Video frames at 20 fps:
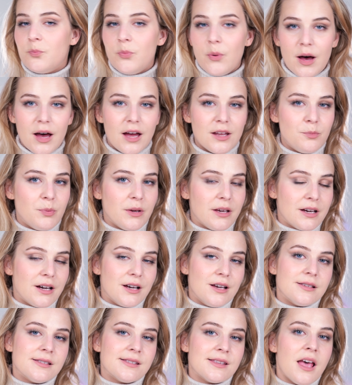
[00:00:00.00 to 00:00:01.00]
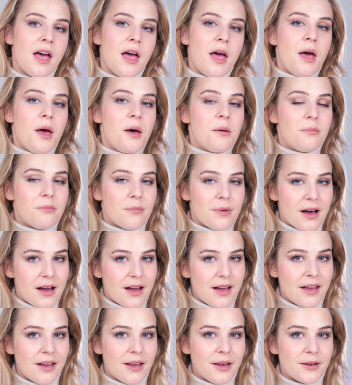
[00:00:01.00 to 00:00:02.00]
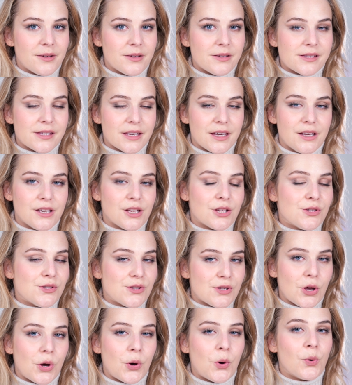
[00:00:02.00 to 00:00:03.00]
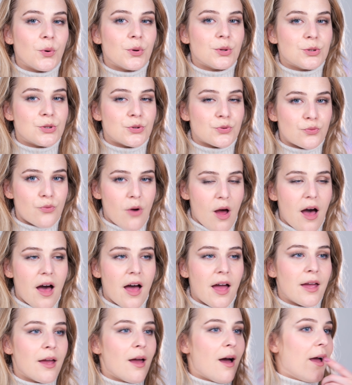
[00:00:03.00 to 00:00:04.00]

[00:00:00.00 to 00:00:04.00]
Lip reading: but because my skin is so dry,